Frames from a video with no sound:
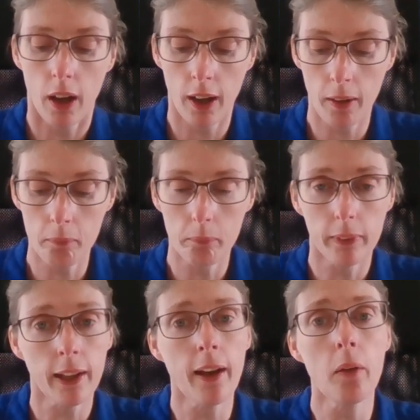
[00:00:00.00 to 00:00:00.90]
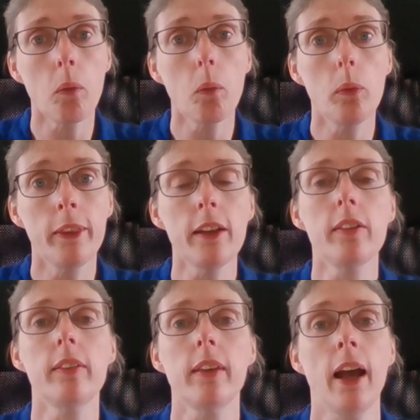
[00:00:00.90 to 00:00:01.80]
Now,
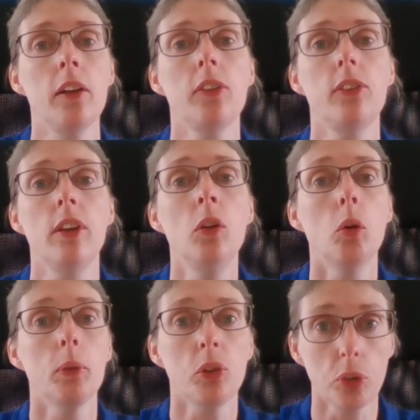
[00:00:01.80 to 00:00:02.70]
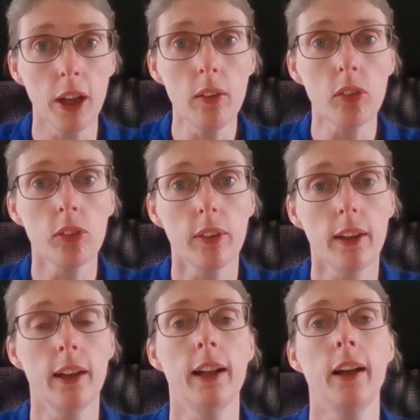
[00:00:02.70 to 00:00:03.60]
this has enormous strengths.
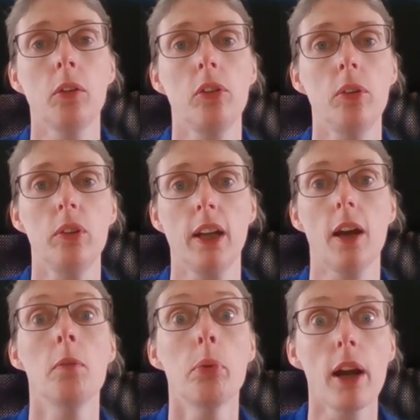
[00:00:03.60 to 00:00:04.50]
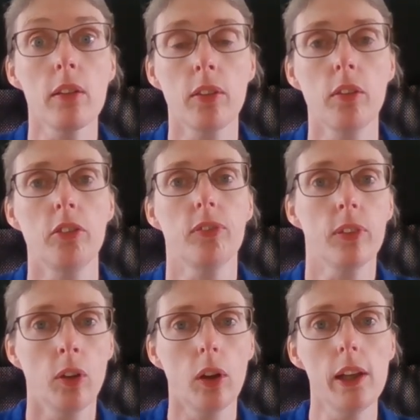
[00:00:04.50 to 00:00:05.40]
It allows you to get a breadth of
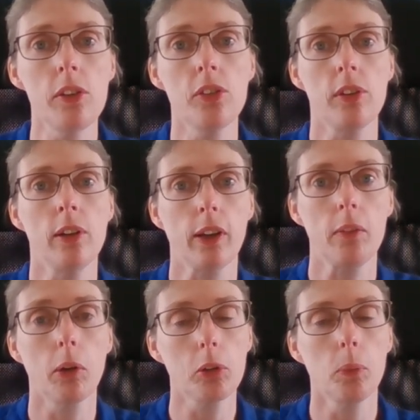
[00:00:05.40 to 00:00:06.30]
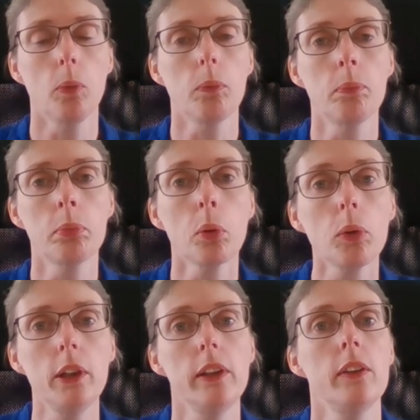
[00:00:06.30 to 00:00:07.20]
knowledge, looking much more
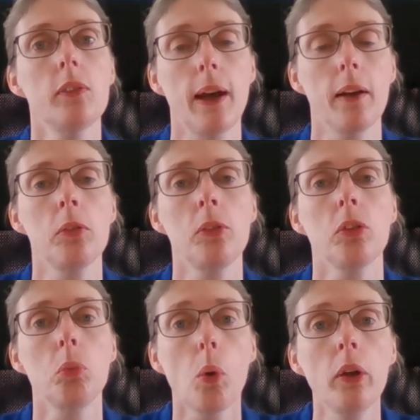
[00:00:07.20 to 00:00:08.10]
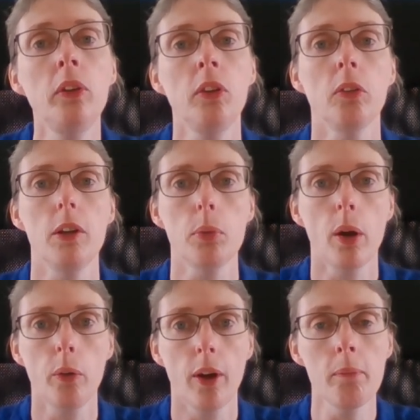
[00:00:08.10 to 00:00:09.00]
broadly than perhaps just one degree
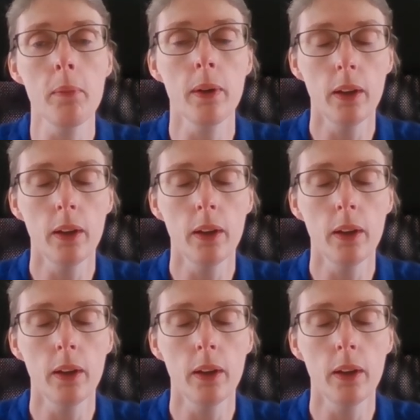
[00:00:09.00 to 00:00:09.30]
programme.